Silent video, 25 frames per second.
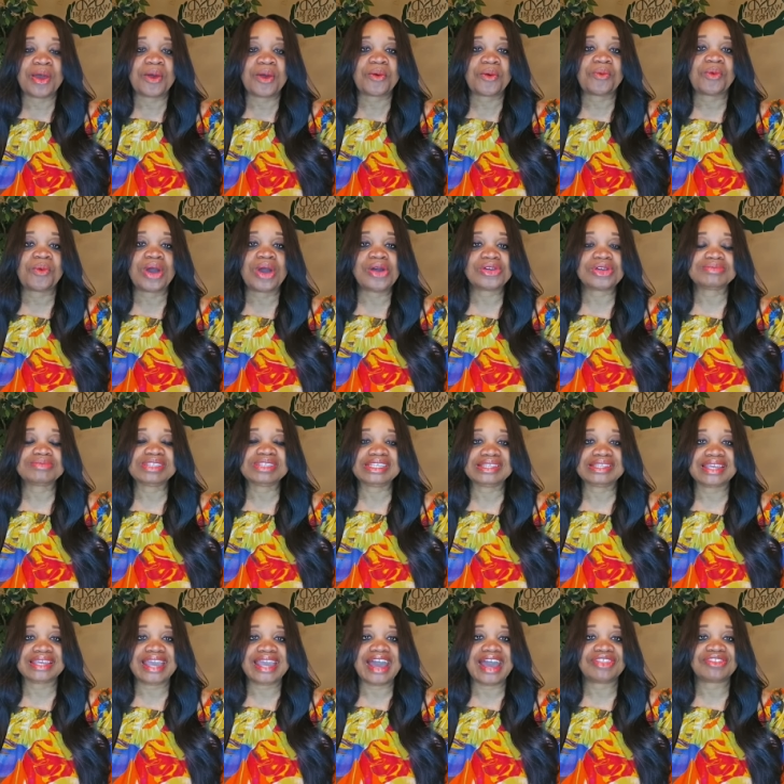Welcome to the
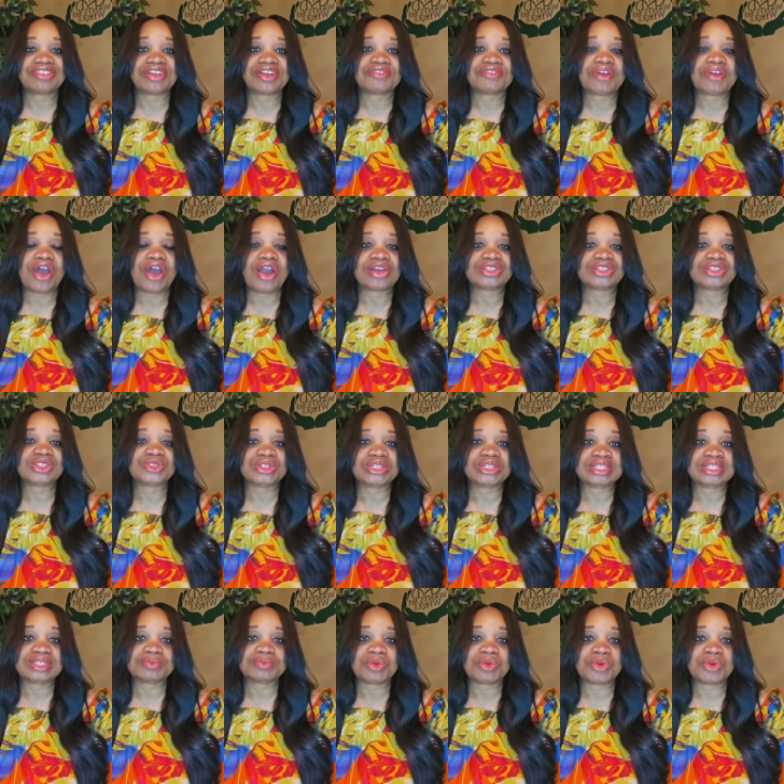gathering of hearts on
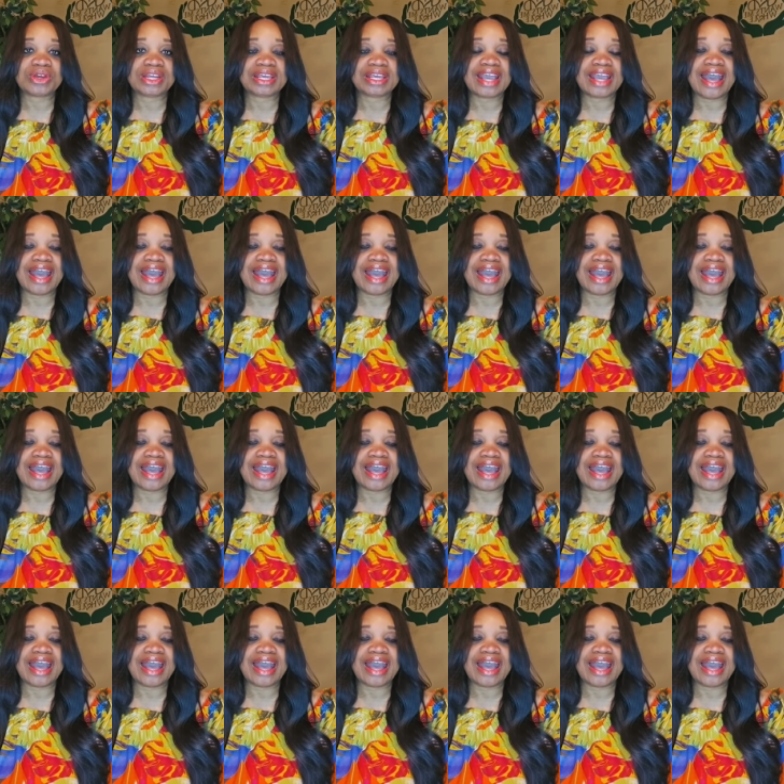this morning.